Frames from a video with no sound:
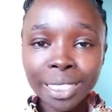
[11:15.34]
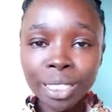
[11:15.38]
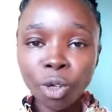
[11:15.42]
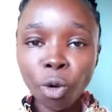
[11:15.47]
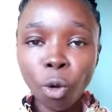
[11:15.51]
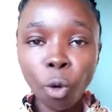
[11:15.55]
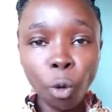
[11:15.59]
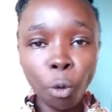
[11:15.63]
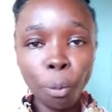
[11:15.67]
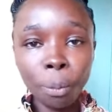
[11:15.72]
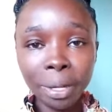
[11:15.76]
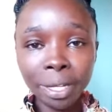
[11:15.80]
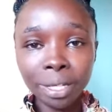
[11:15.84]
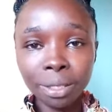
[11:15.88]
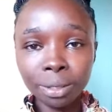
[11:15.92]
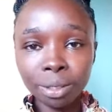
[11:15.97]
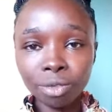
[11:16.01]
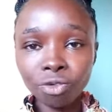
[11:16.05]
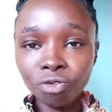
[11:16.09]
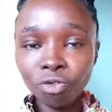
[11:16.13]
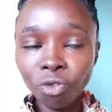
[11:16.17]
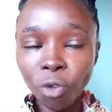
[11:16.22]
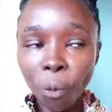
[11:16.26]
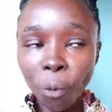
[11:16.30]

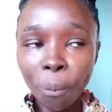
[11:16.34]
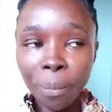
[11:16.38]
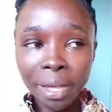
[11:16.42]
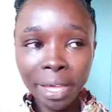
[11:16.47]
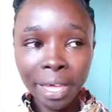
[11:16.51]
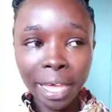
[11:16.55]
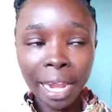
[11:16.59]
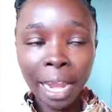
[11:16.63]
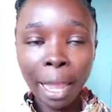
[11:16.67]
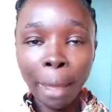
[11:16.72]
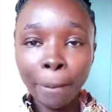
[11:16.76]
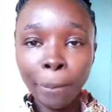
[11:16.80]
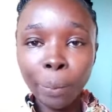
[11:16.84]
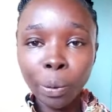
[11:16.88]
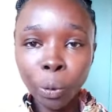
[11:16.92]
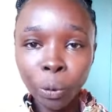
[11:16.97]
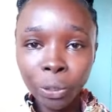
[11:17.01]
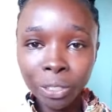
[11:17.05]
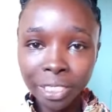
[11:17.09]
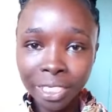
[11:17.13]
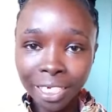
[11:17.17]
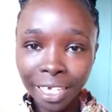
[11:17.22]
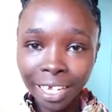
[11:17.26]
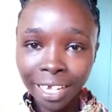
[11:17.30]
comments for Michele
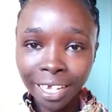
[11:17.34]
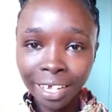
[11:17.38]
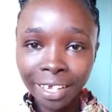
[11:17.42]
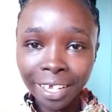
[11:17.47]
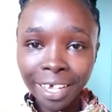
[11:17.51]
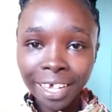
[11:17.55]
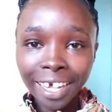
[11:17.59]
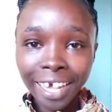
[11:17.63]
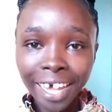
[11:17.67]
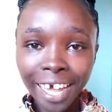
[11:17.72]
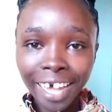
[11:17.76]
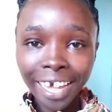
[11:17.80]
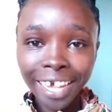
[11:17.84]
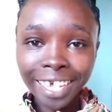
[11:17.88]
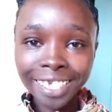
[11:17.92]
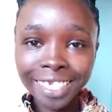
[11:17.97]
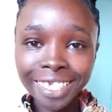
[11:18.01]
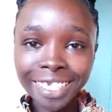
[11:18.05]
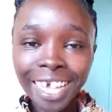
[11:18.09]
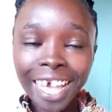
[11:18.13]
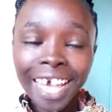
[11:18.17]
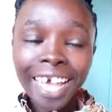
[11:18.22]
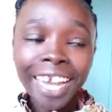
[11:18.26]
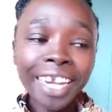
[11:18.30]
Ponte.
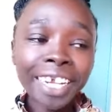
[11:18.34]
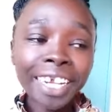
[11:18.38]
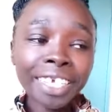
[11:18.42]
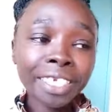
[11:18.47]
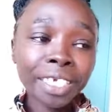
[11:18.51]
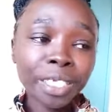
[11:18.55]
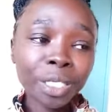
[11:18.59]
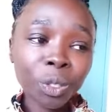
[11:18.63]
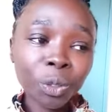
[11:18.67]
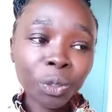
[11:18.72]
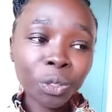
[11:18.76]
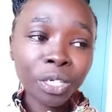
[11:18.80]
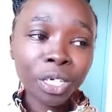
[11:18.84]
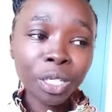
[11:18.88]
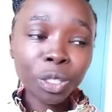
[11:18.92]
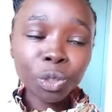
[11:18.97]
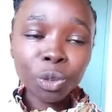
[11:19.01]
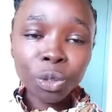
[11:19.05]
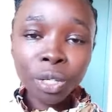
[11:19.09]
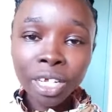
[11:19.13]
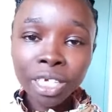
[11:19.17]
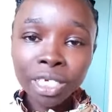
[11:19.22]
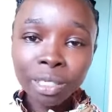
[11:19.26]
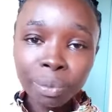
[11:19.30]
Guys, let us
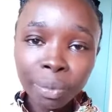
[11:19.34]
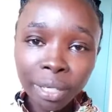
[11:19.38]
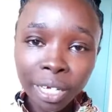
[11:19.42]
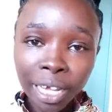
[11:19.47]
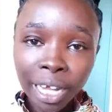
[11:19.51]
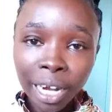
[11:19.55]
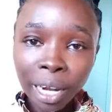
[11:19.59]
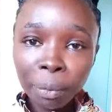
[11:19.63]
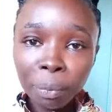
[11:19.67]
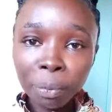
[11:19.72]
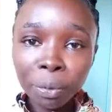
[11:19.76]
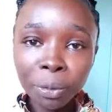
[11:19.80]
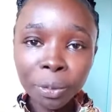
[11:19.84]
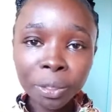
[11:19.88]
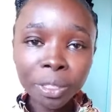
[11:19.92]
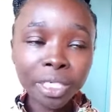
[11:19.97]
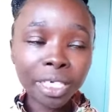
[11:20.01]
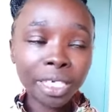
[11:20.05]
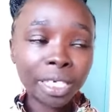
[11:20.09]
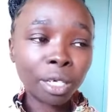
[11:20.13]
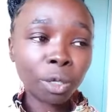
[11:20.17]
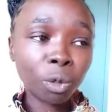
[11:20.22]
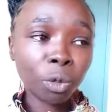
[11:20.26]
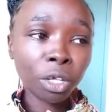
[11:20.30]
congratulate Michele
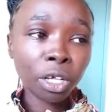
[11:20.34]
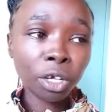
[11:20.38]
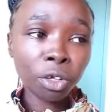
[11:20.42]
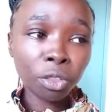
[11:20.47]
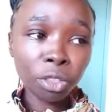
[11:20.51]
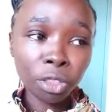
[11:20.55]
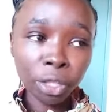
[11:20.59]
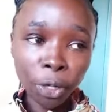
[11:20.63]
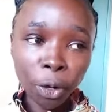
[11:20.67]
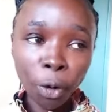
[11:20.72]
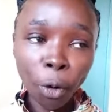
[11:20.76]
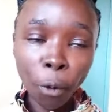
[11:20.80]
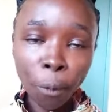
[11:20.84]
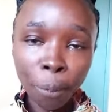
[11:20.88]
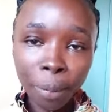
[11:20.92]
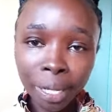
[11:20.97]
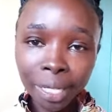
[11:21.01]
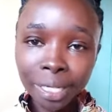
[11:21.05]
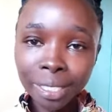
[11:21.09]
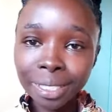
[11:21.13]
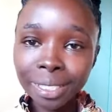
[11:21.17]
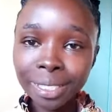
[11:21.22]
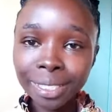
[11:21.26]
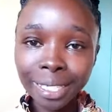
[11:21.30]
Ponte down here on the
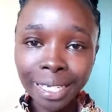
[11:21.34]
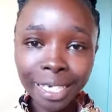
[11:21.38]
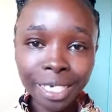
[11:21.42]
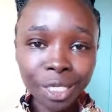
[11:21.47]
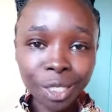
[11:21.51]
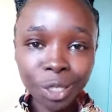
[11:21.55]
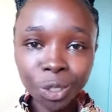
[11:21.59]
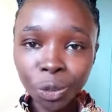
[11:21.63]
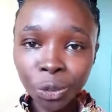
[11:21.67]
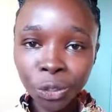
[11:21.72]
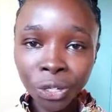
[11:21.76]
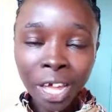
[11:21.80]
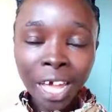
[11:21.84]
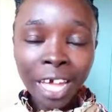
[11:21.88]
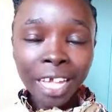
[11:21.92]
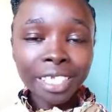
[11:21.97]
comment section.